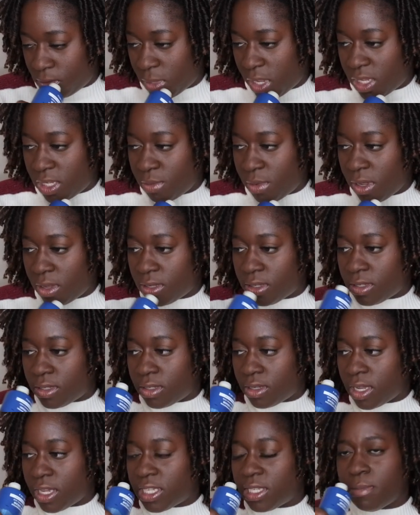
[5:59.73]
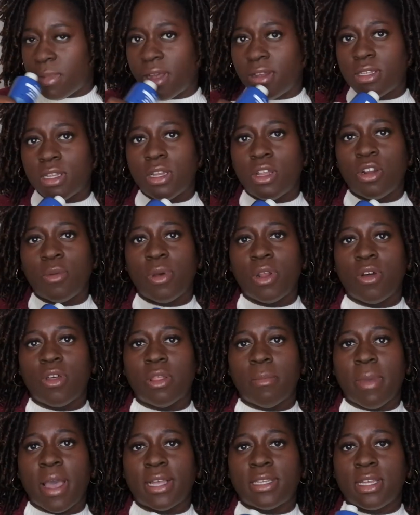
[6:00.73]
It smells, it smells a little bit on
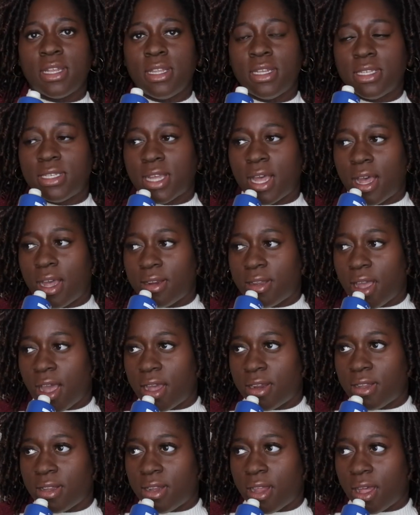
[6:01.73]
the masculine side, kind of